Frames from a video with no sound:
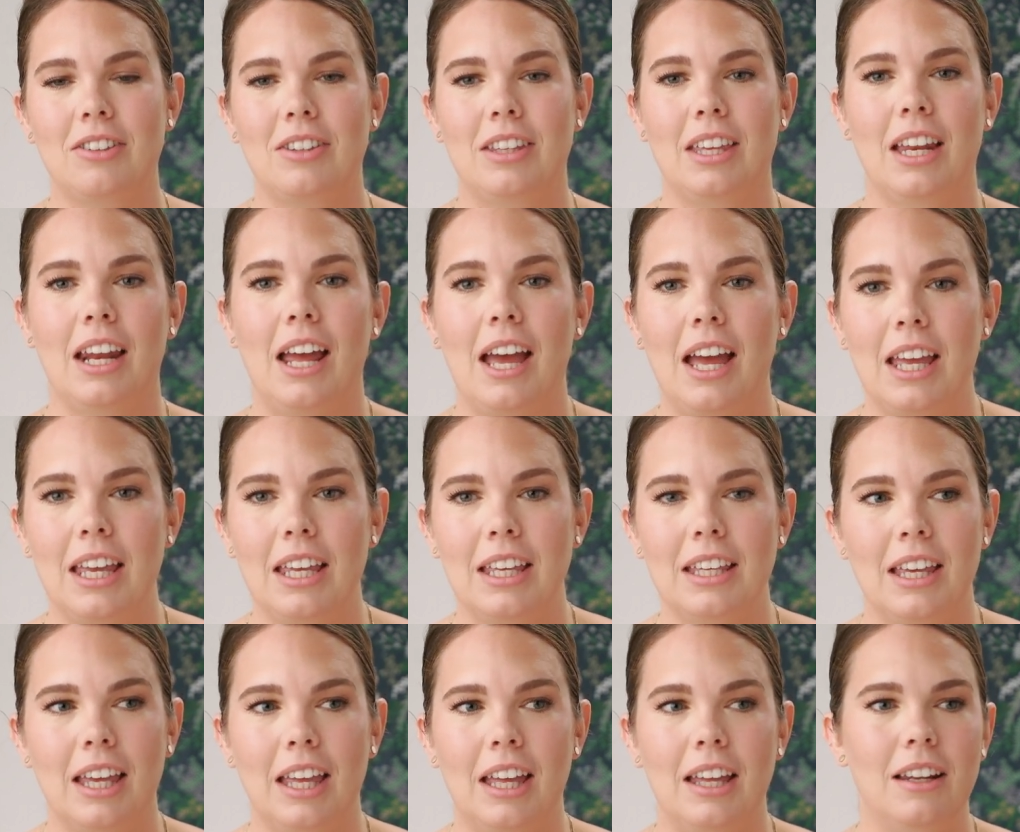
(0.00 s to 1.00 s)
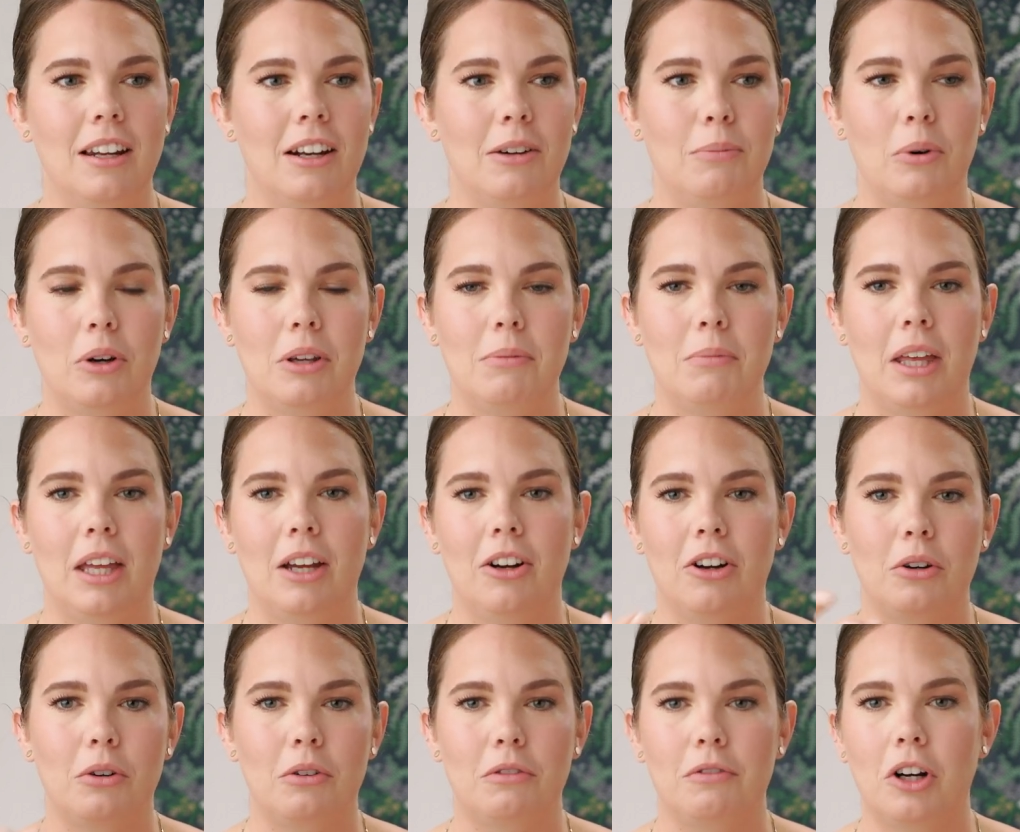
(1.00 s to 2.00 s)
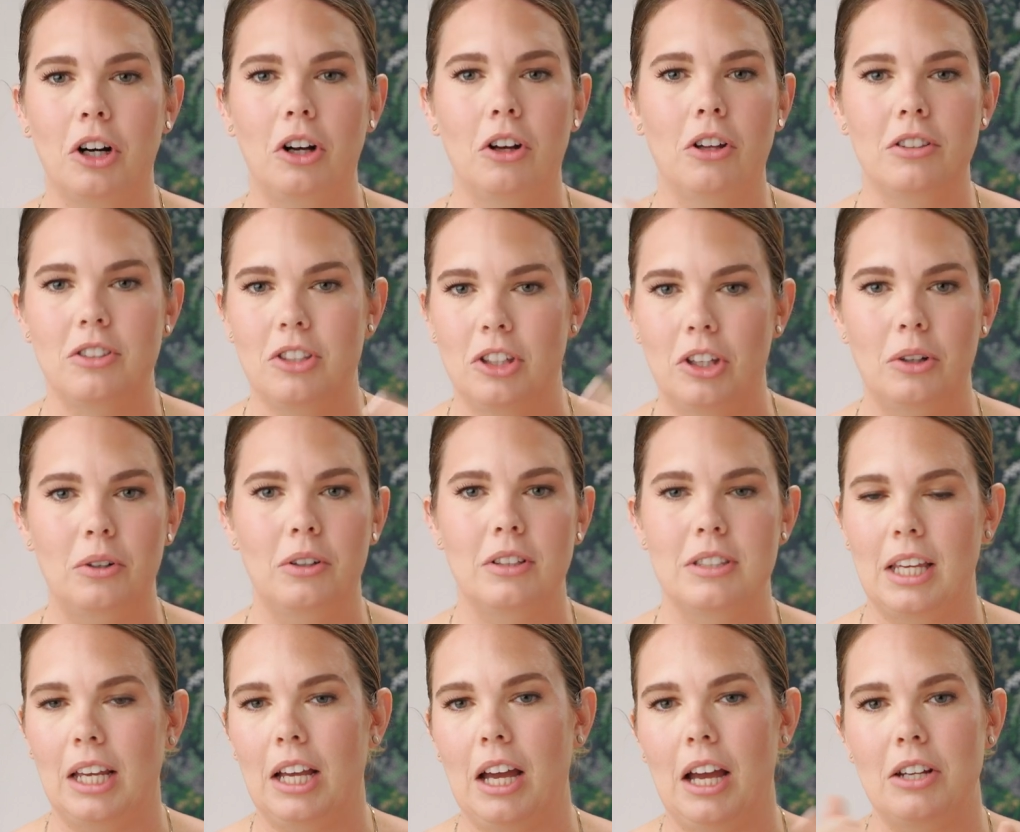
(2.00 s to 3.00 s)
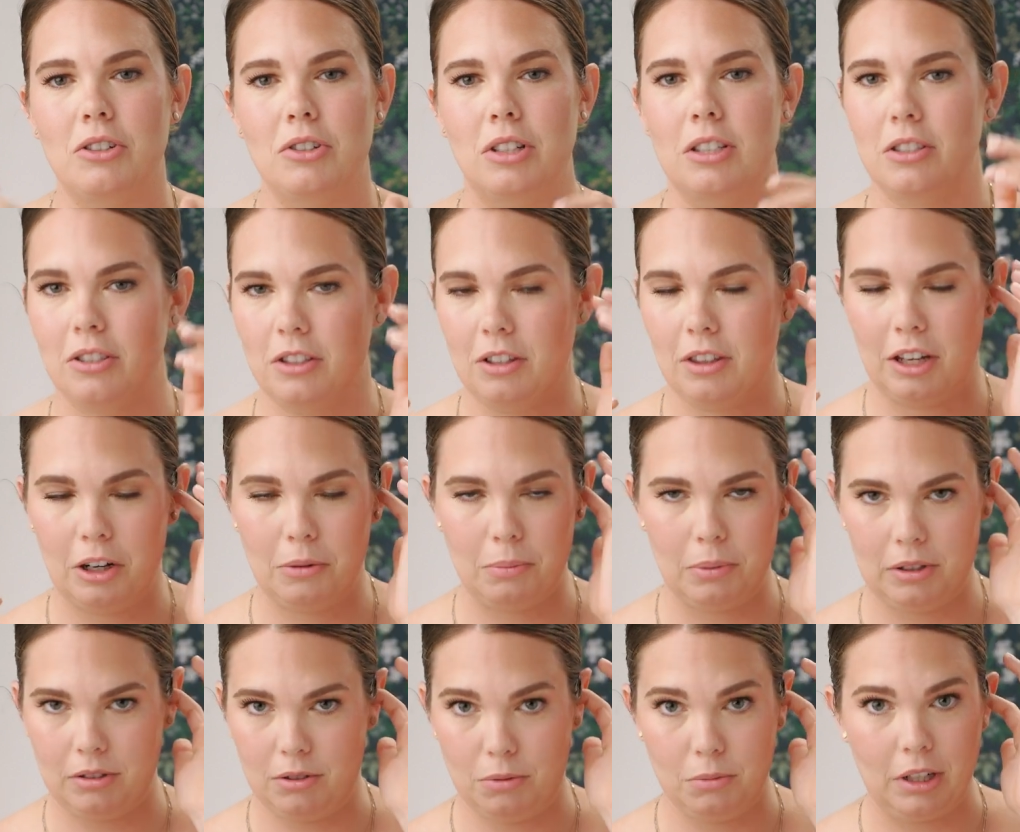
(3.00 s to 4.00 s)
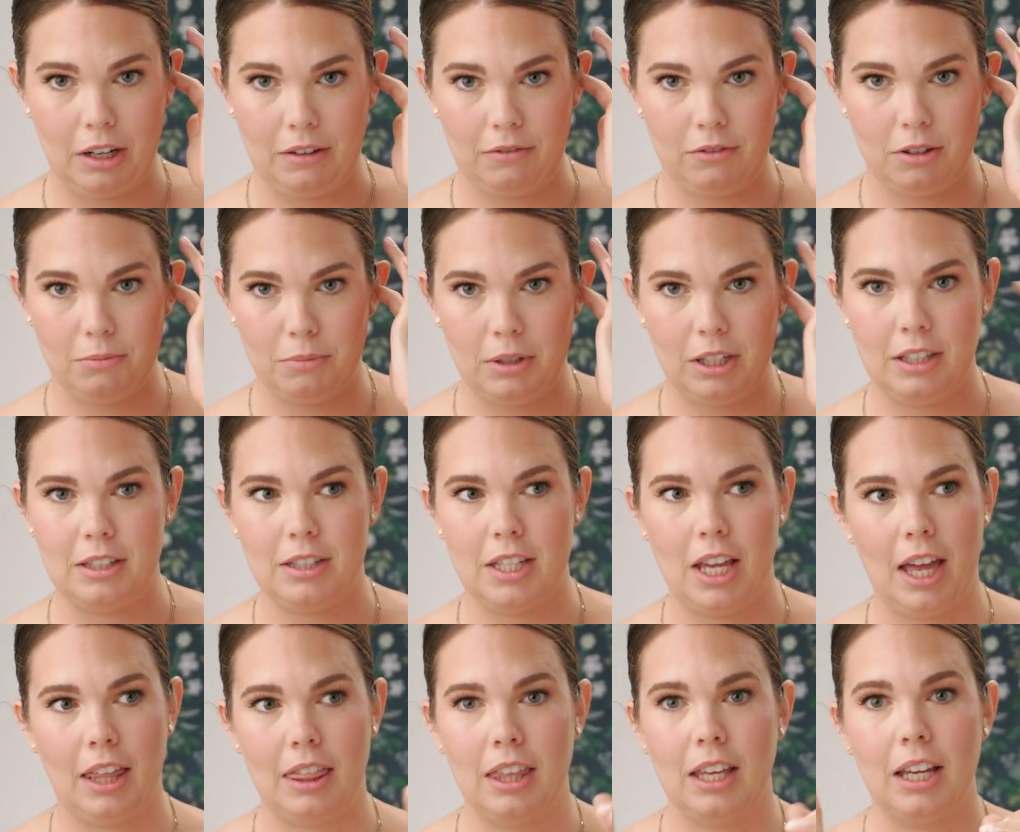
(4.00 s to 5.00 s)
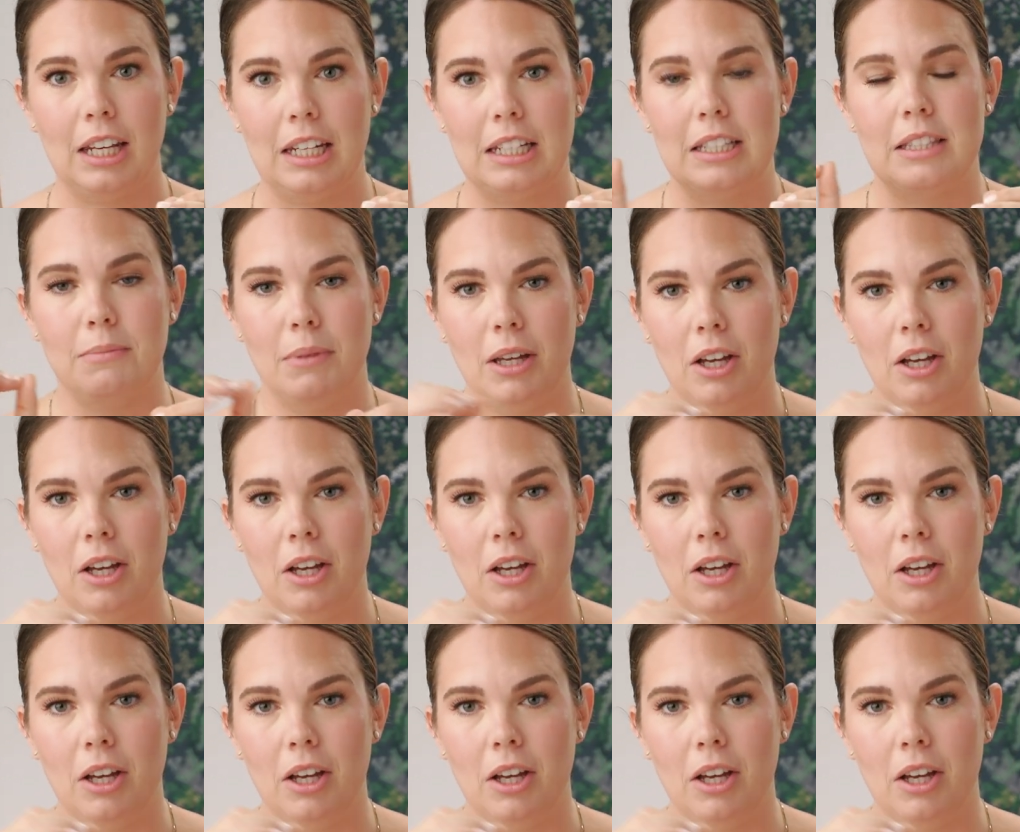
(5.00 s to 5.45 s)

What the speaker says: can I get an appointment or a referral to a psychiatrist or a therapist or whatever? Because I think I need some